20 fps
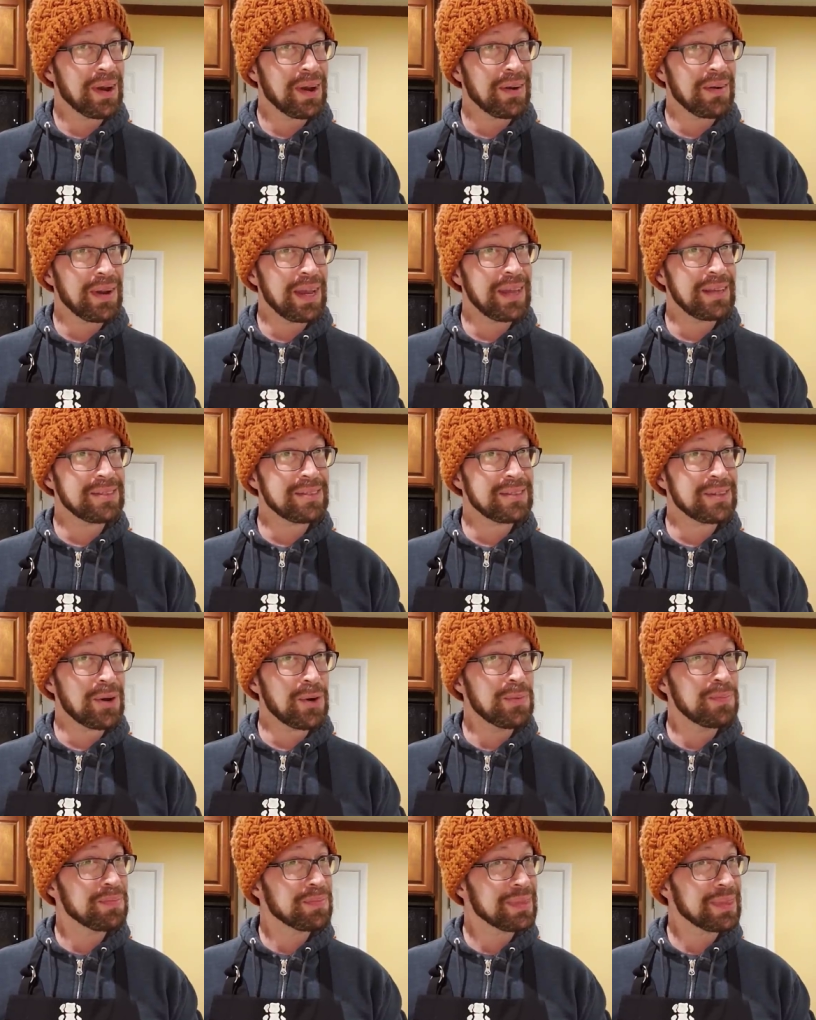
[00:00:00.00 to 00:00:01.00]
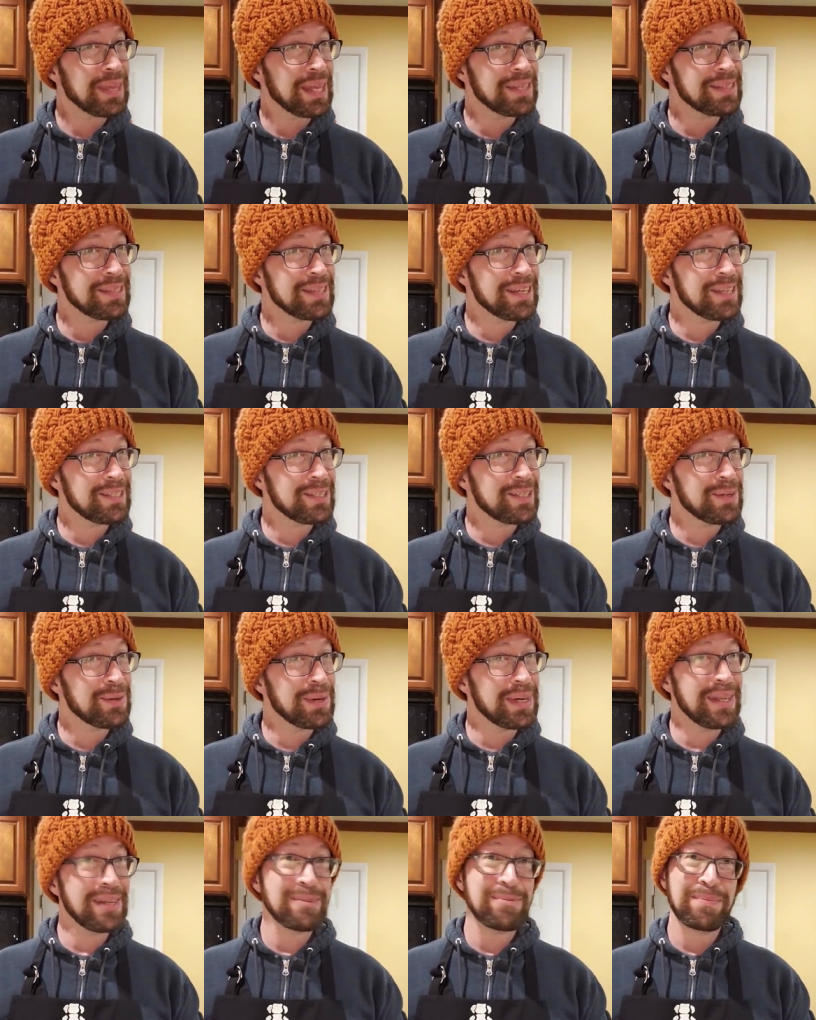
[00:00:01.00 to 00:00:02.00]
All right, so let's get to
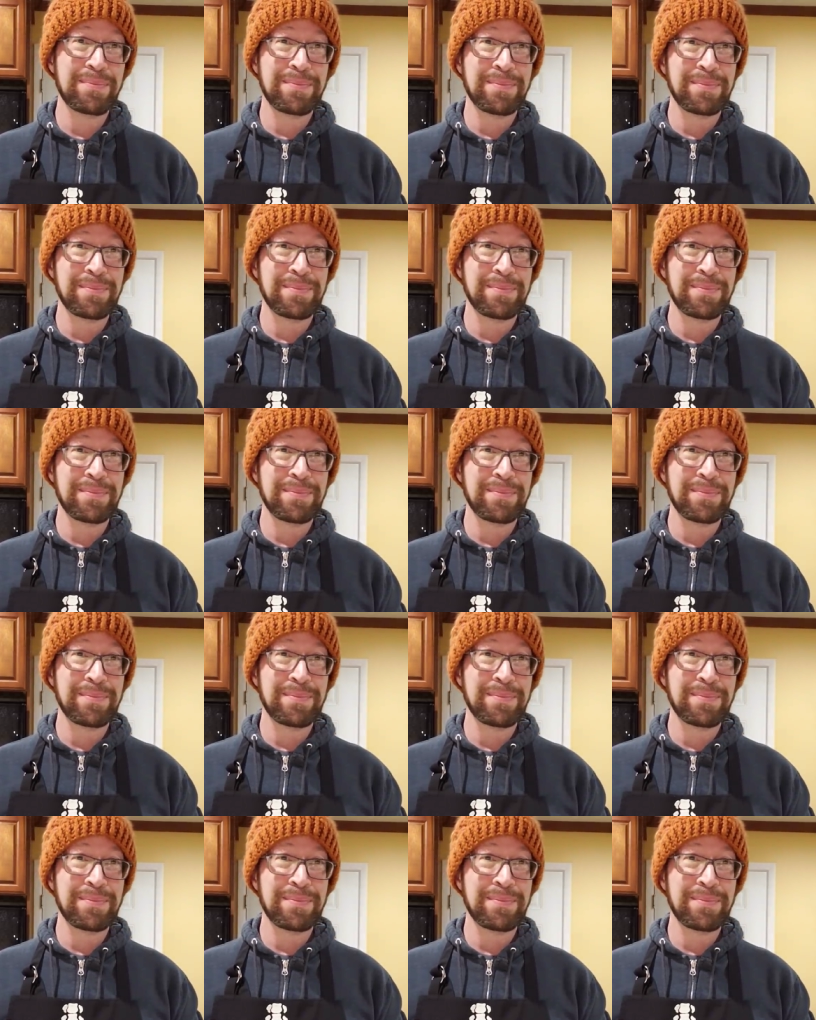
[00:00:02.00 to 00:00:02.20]
it.